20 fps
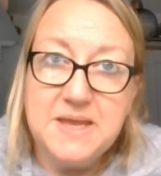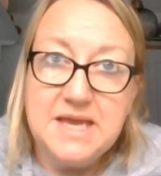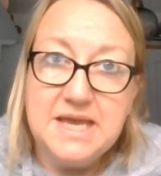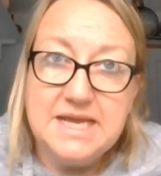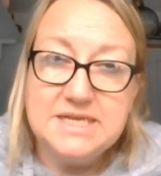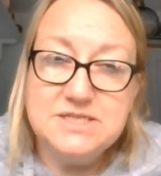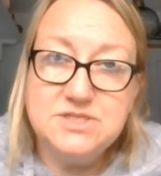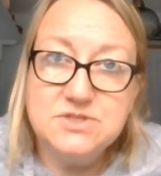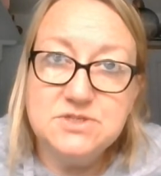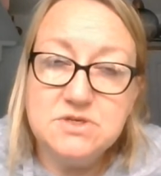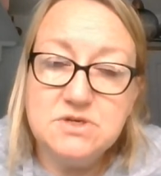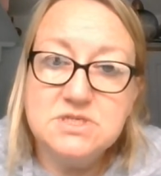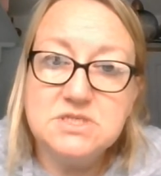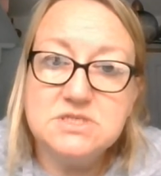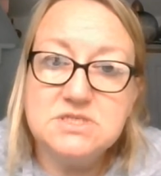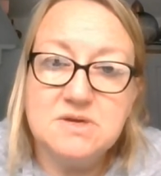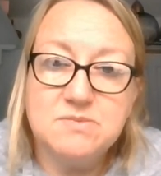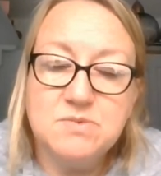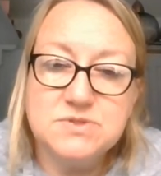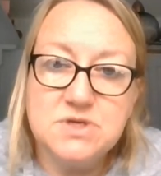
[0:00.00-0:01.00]
he doesn't
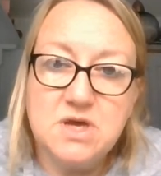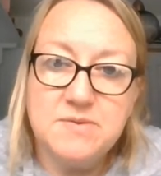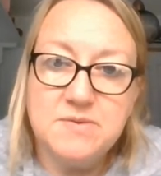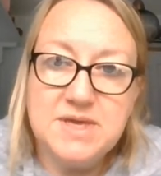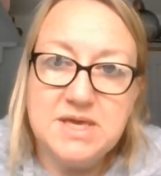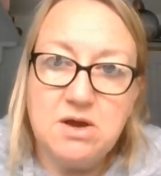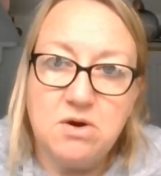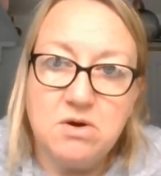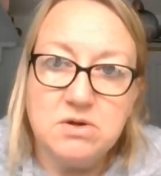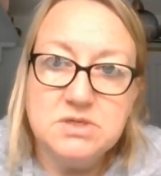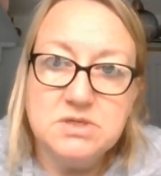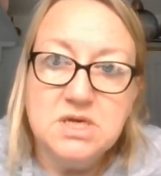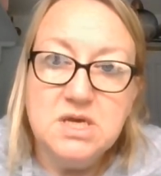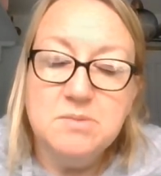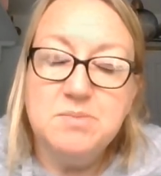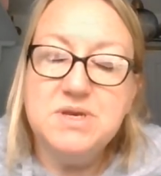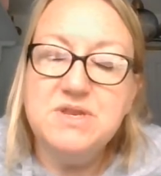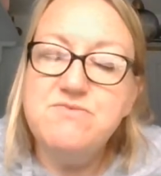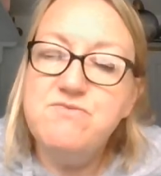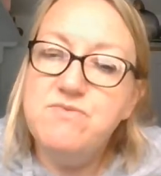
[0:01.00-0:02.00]
understand what's going on,
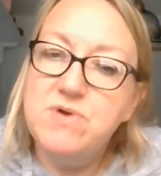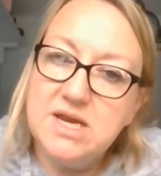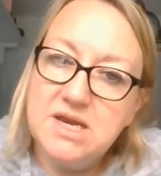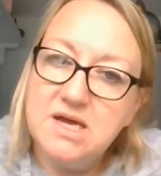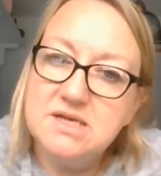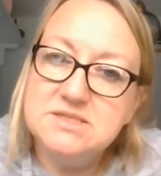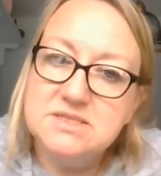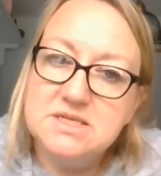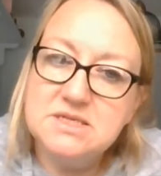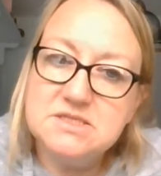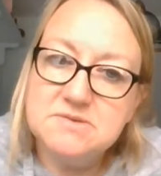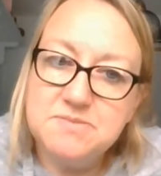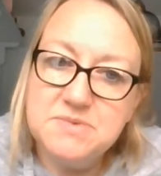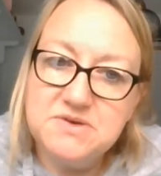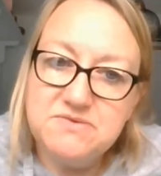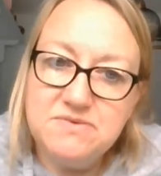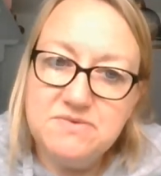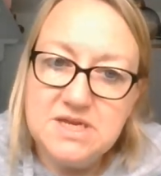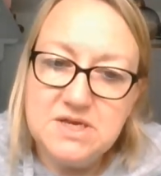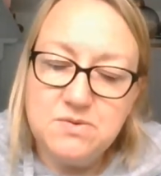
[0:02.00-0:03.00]
but he realises it's
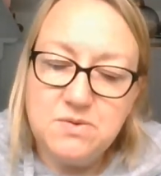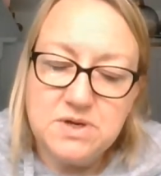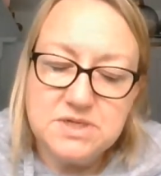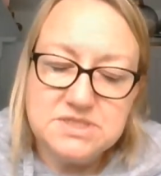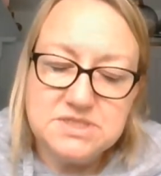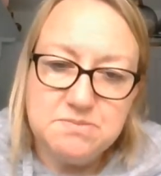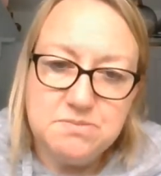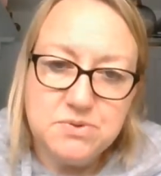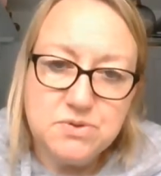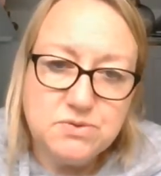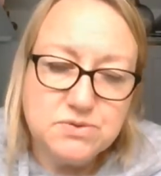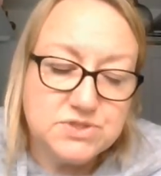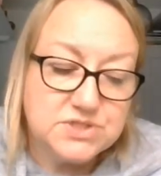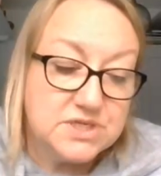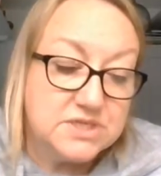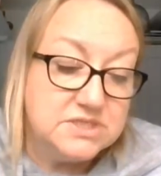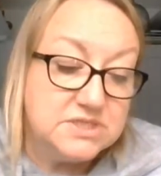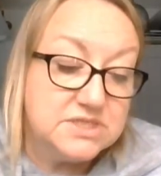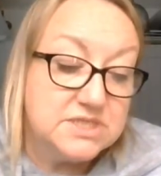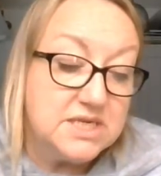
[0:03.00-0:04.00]
something really quite
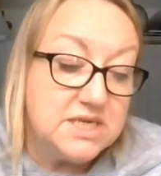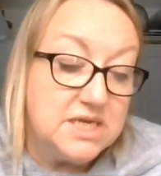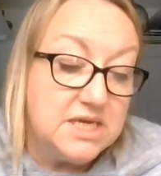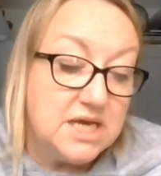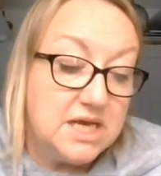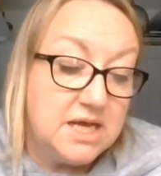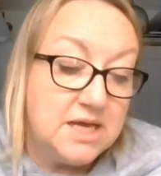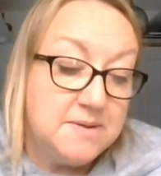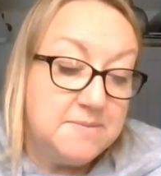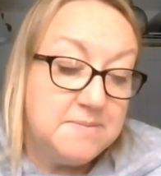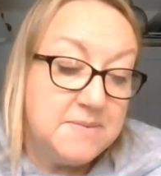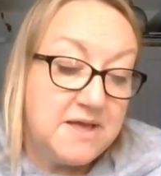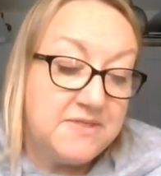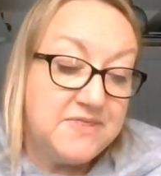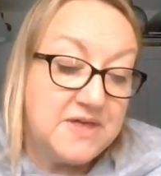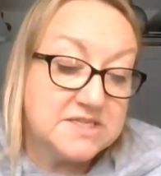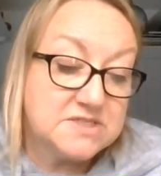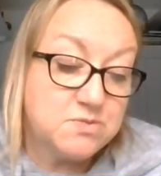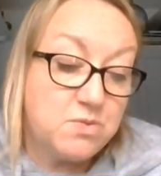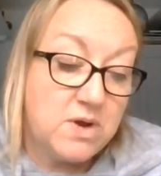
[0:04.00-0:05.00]
important.
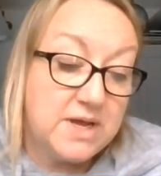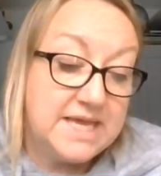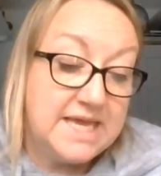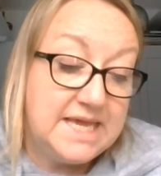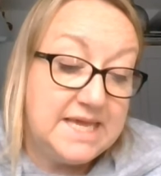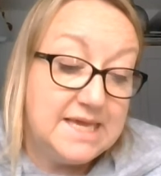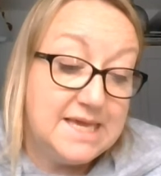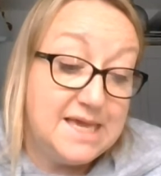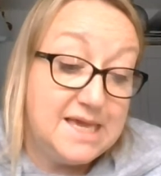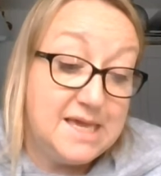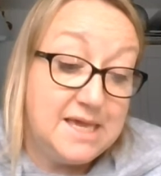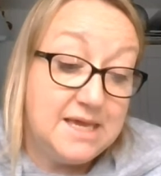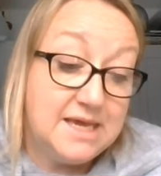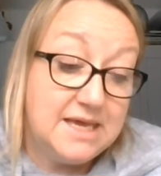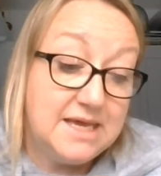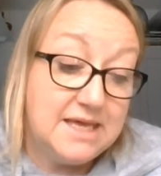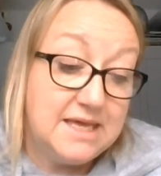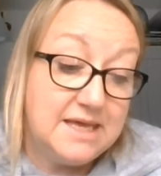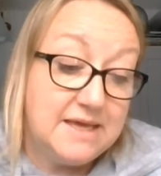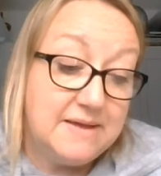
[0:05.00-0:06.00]
And that's why he
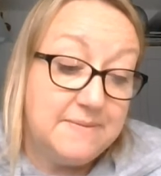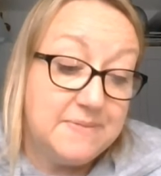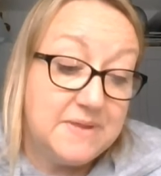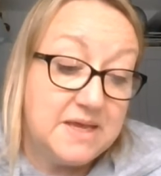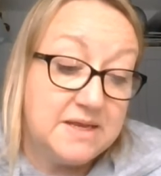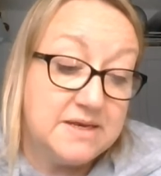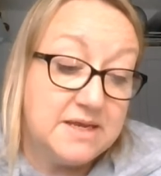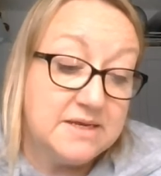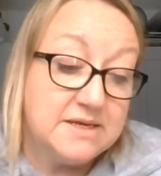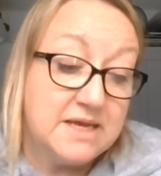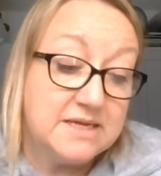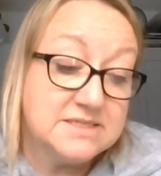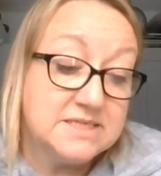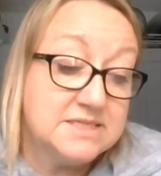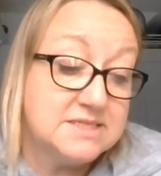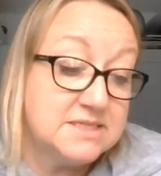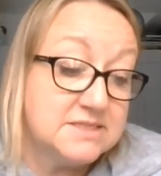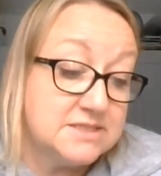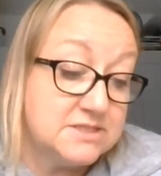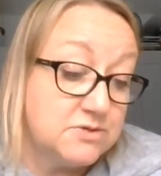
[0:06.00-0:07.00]
and as he
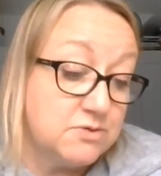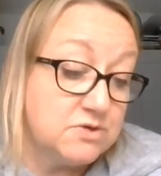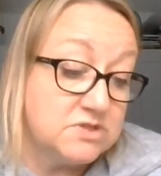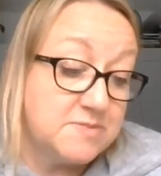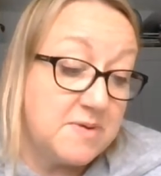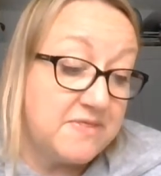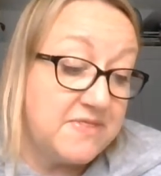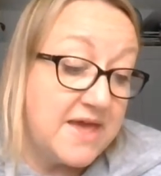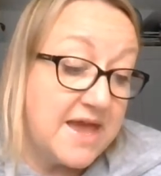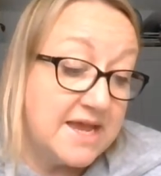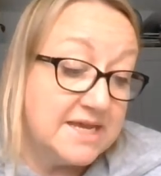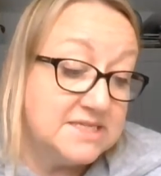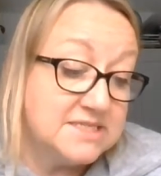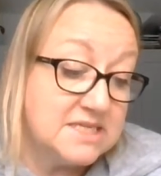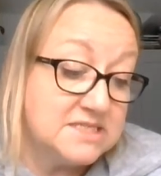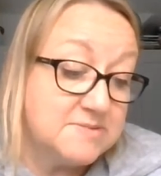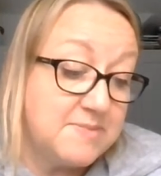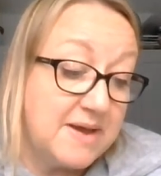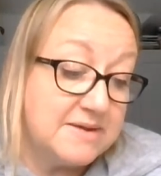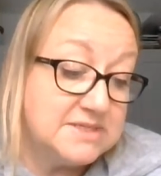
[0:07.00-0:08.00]
talks about there, he
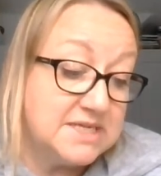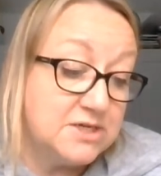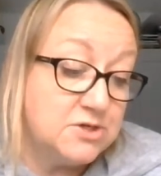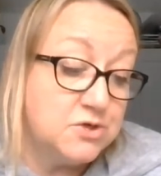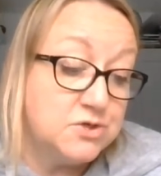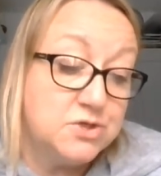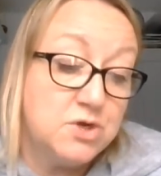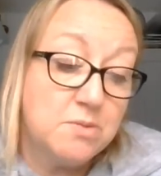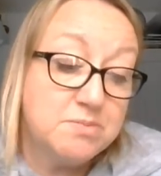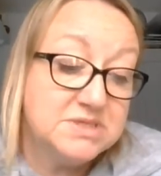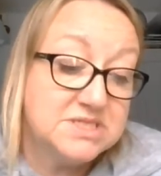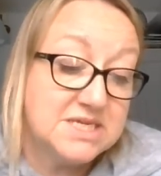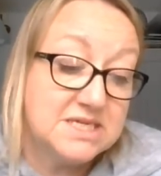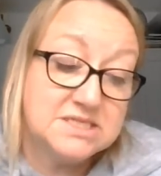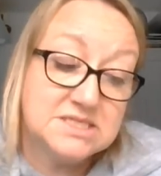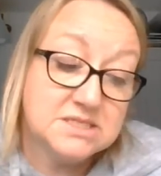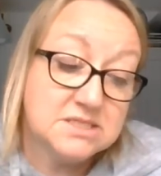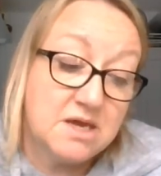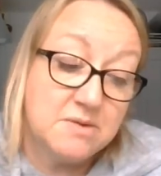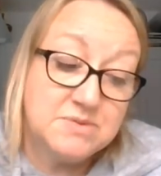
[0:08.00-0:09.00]
says about it could not be set
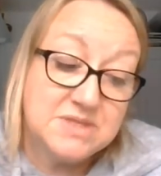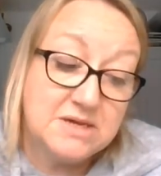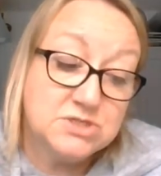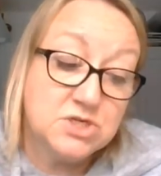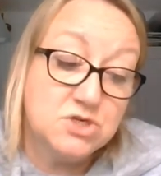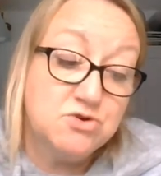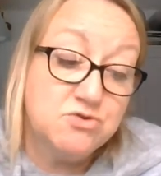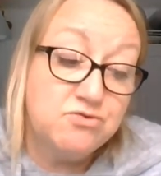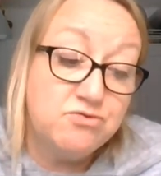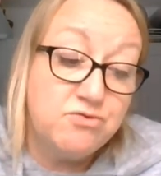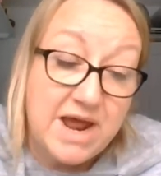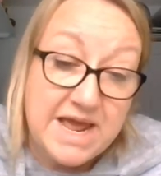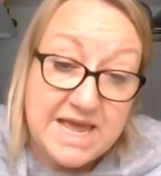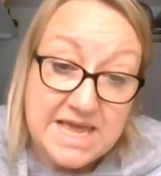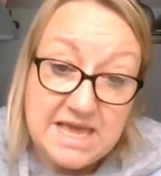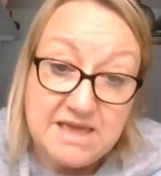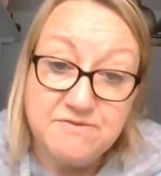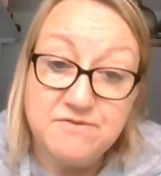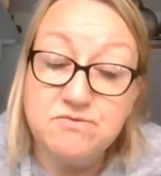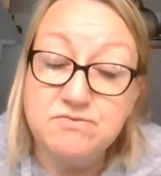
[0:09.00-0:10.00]
aside without a
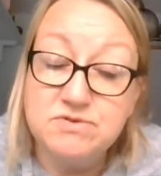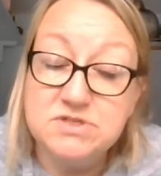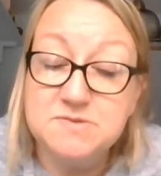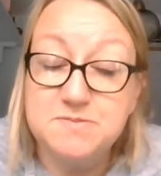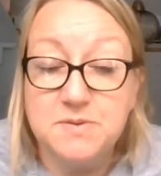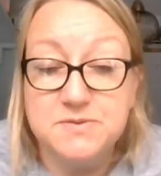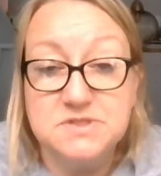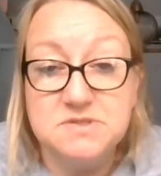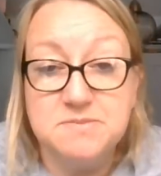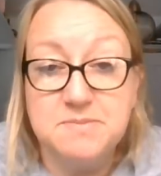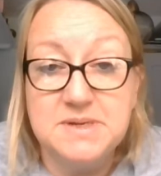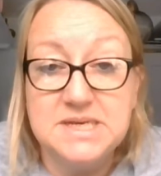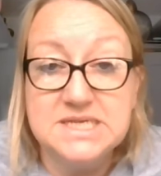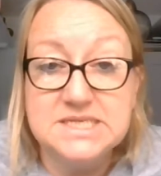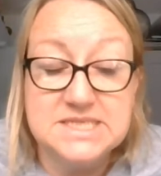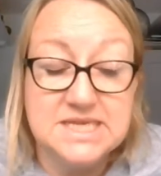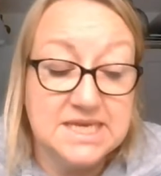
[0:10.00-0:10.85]
grave responsibility.